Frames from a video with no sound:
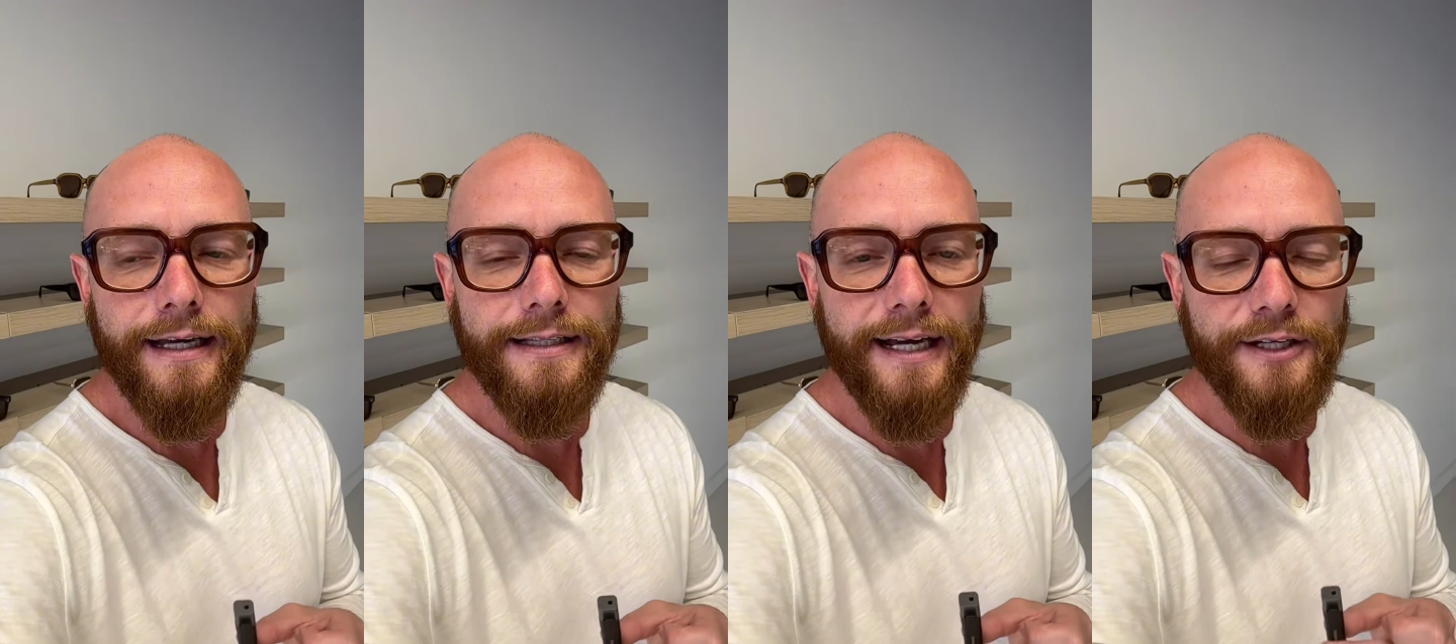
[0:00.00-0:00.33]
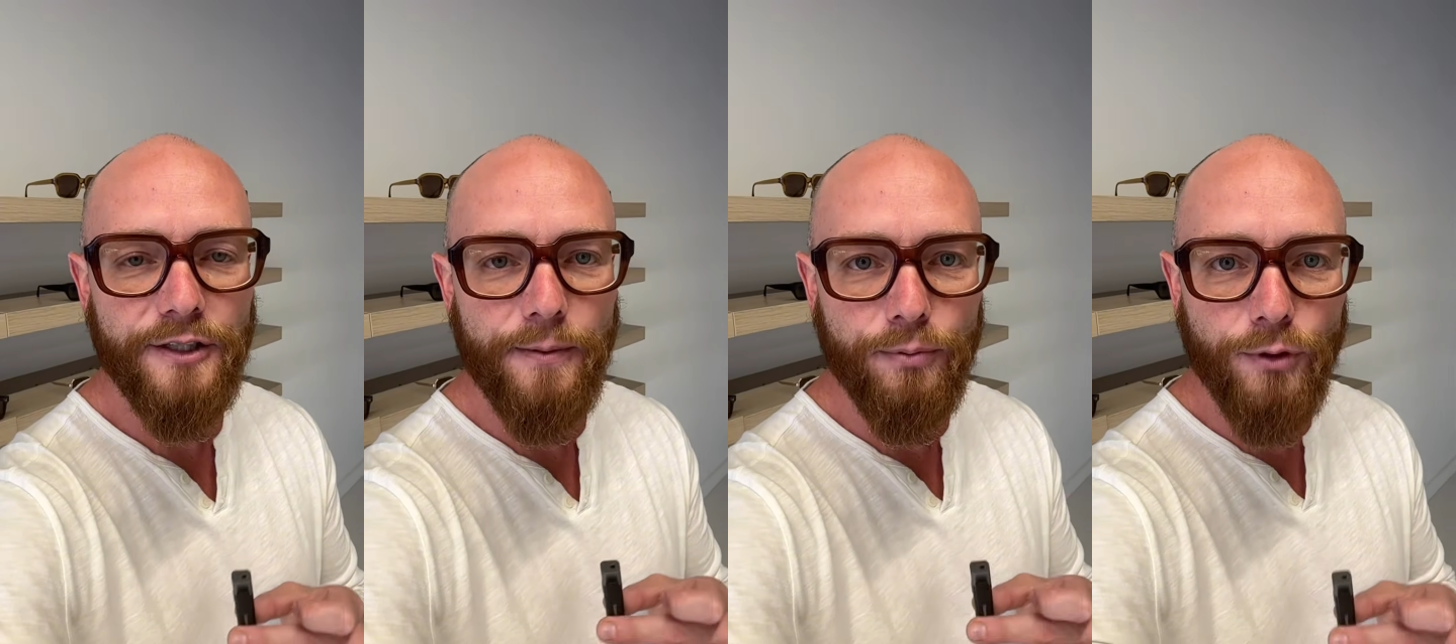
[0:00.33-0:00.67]
It's
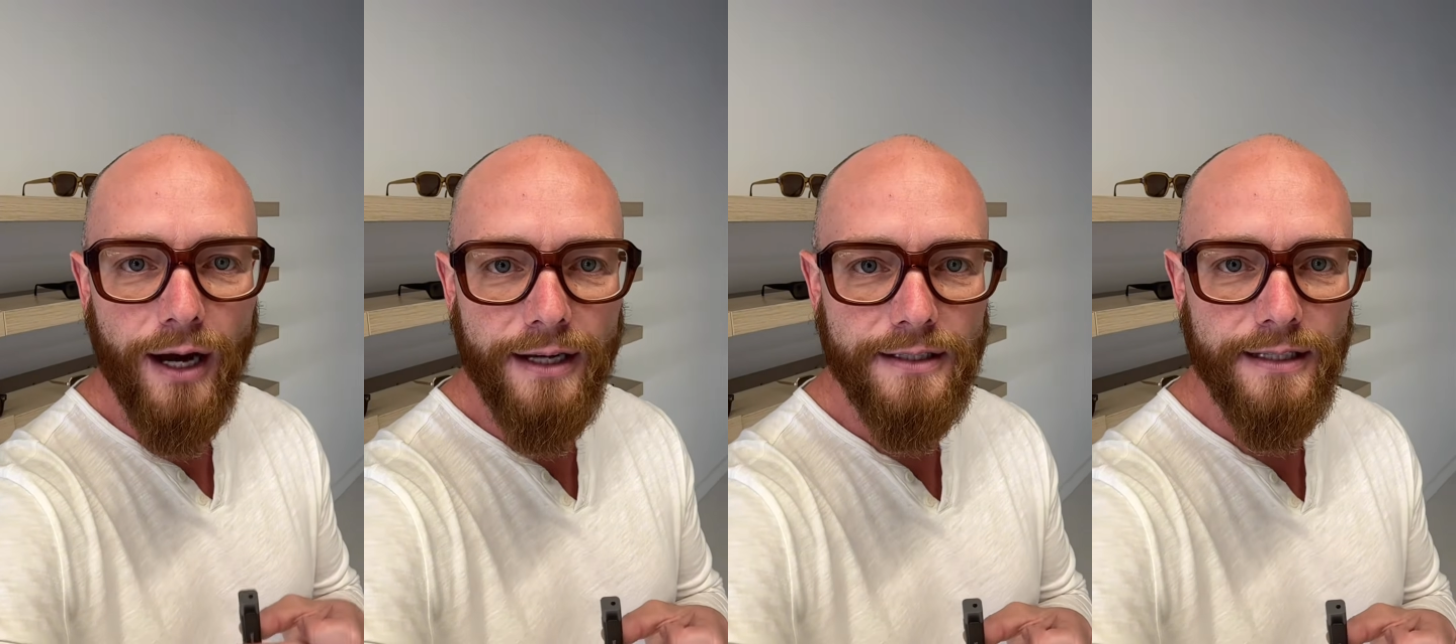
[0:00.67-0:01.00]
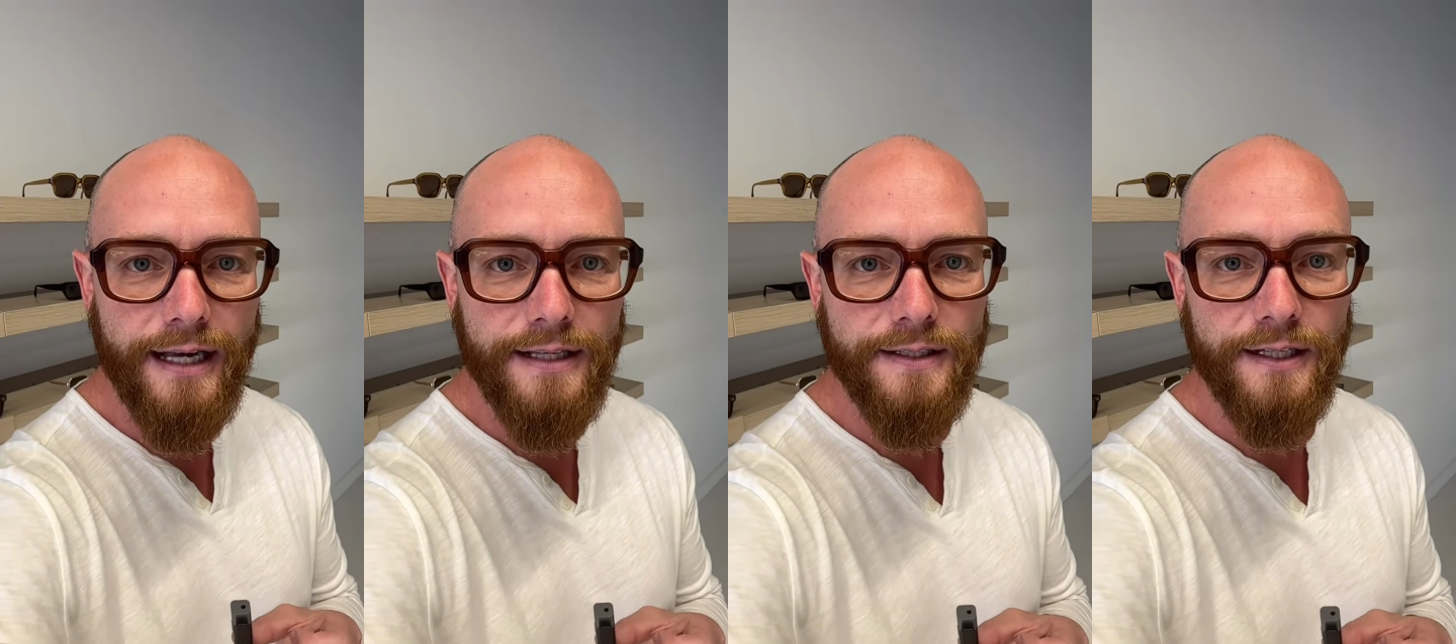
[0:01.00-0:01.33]
actually a
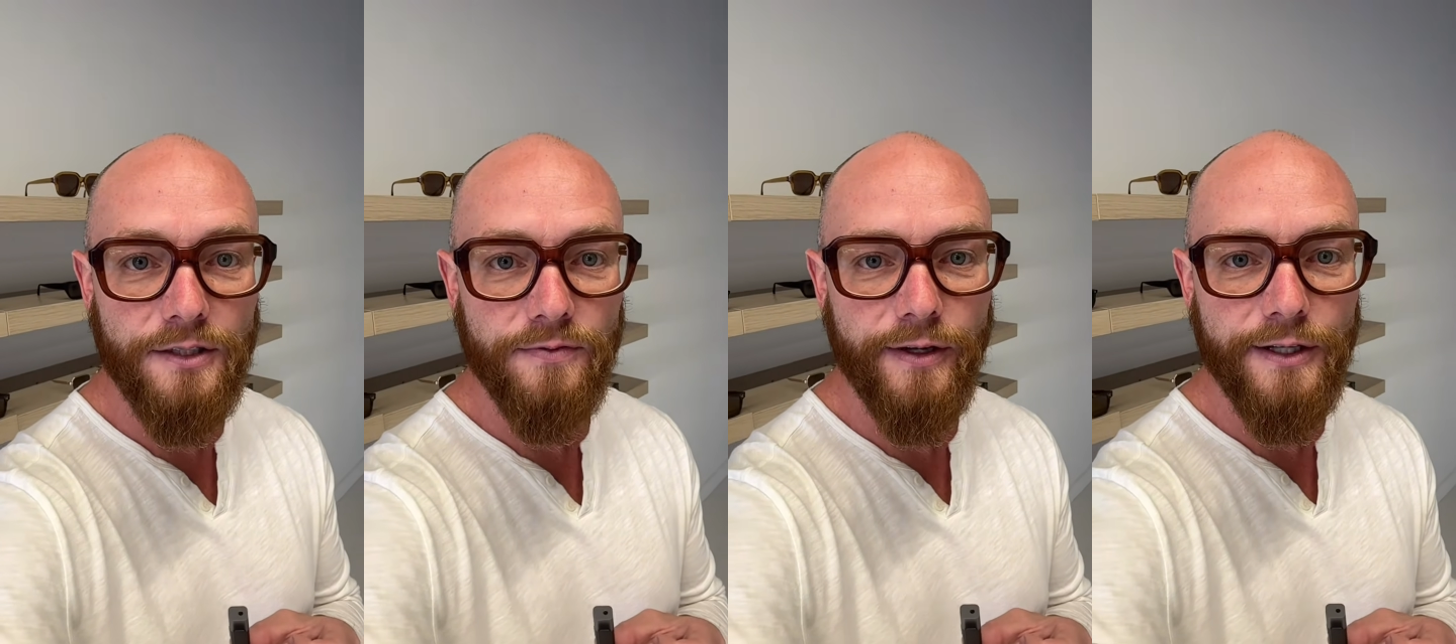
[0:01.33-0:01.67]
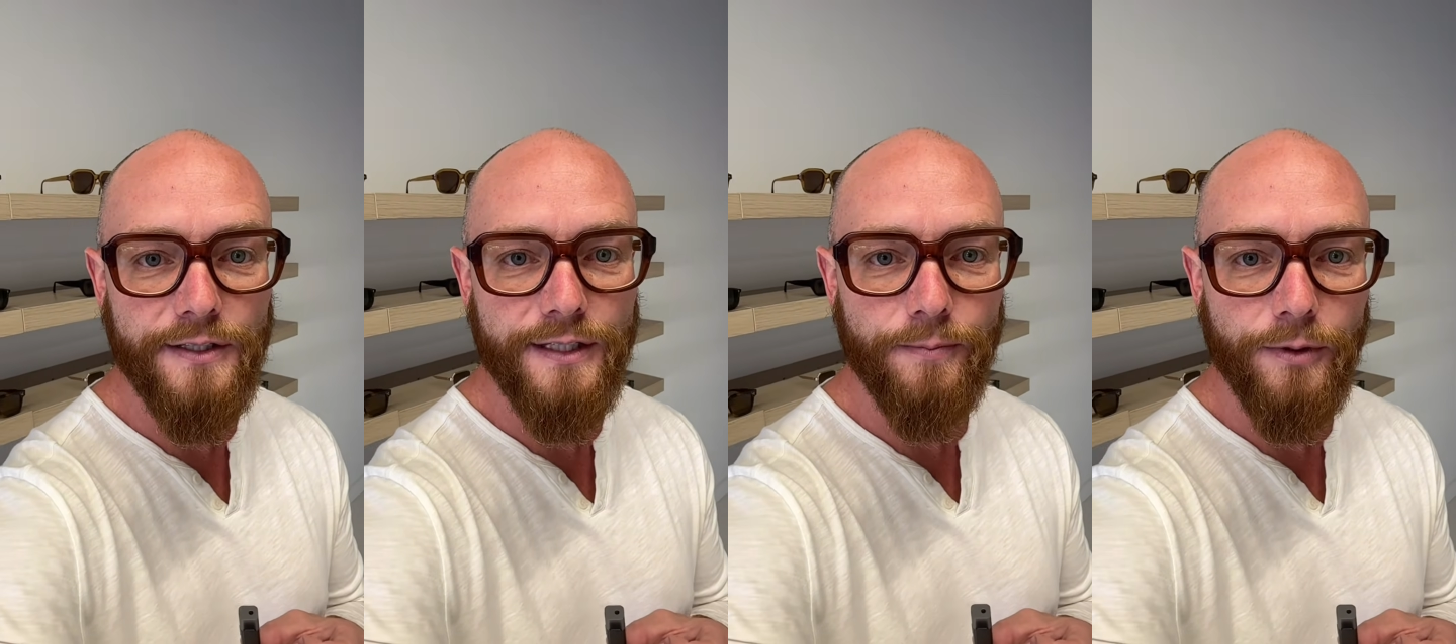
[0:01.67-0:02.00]
process that is very
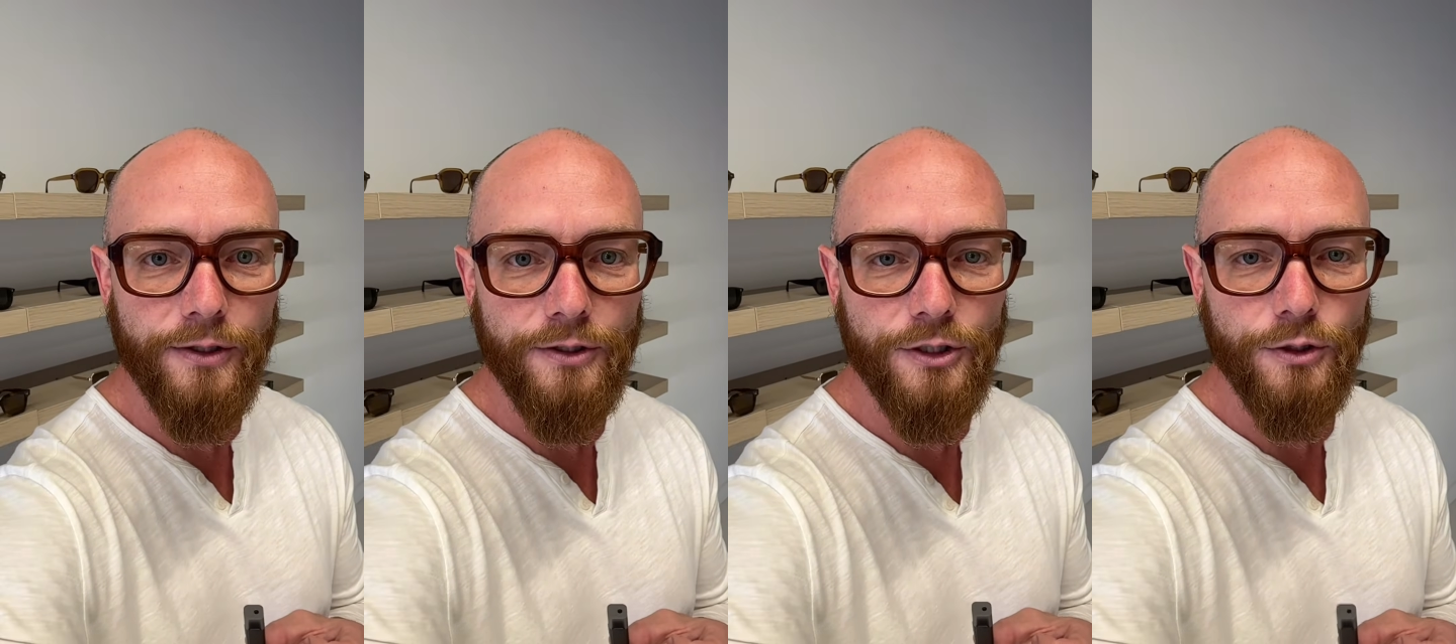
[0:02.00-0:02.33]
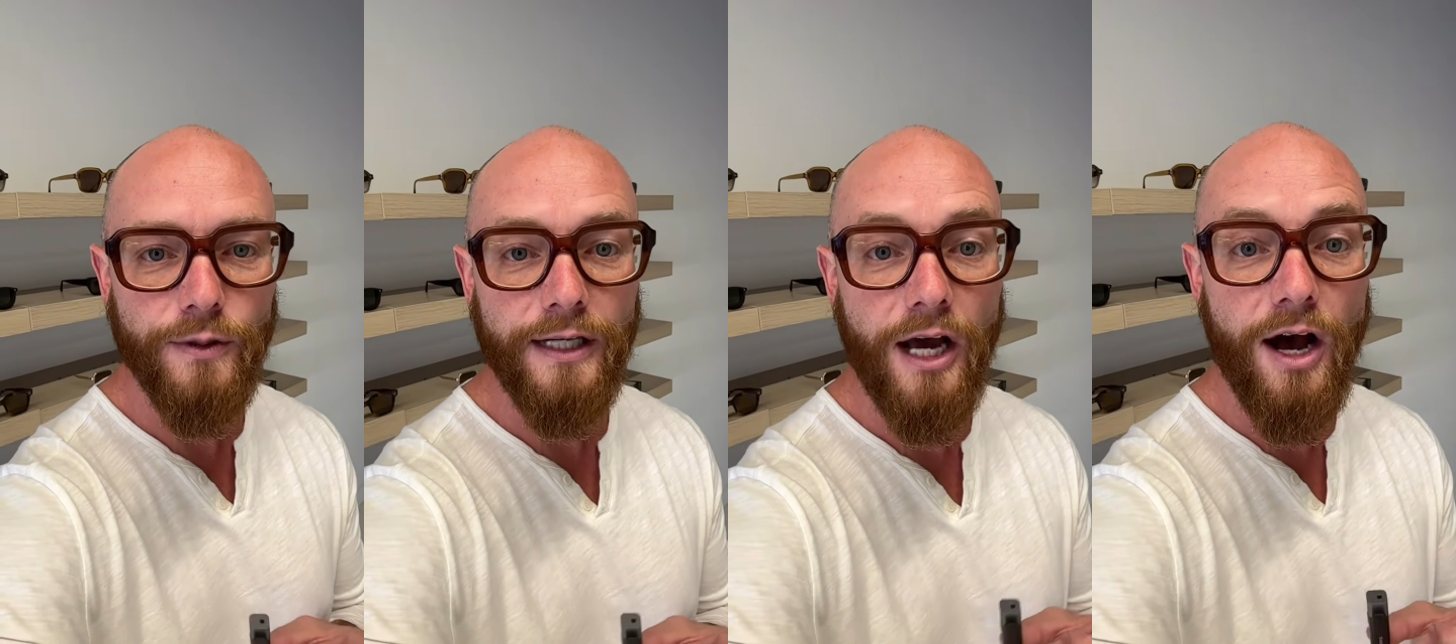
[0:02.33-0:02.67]
similar
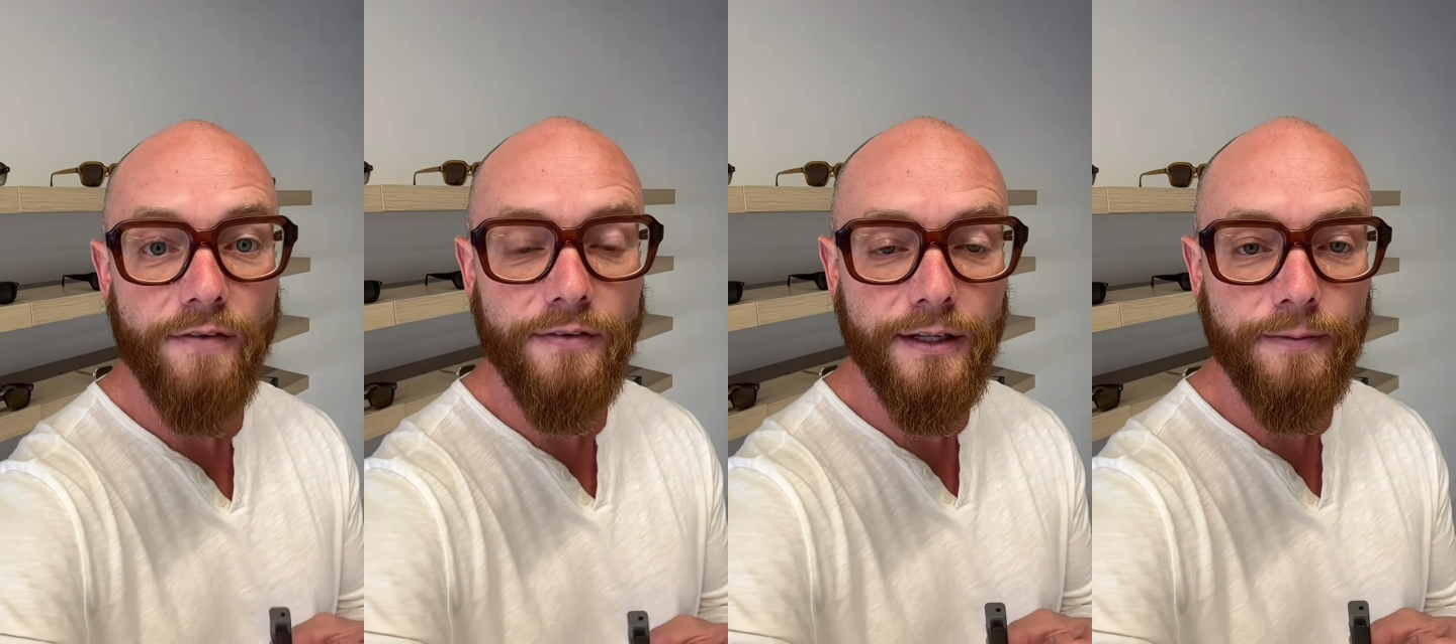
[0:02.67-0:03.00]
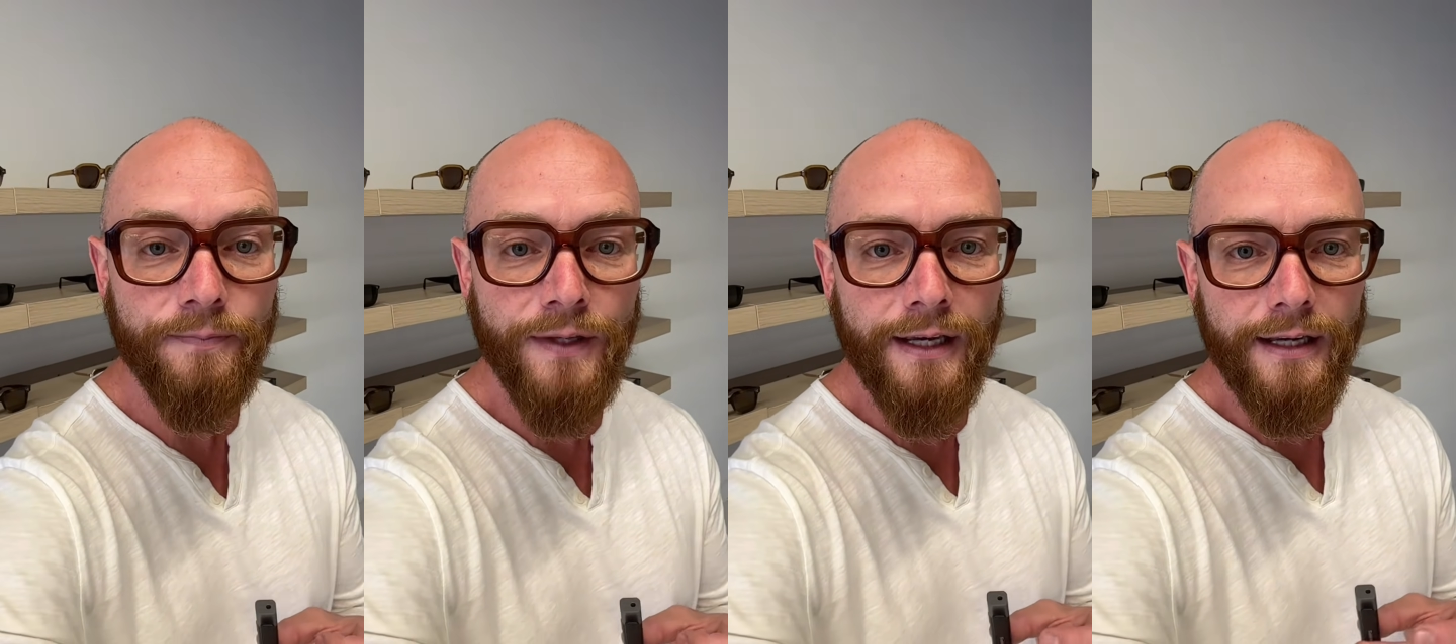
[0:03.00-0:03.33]
to an oven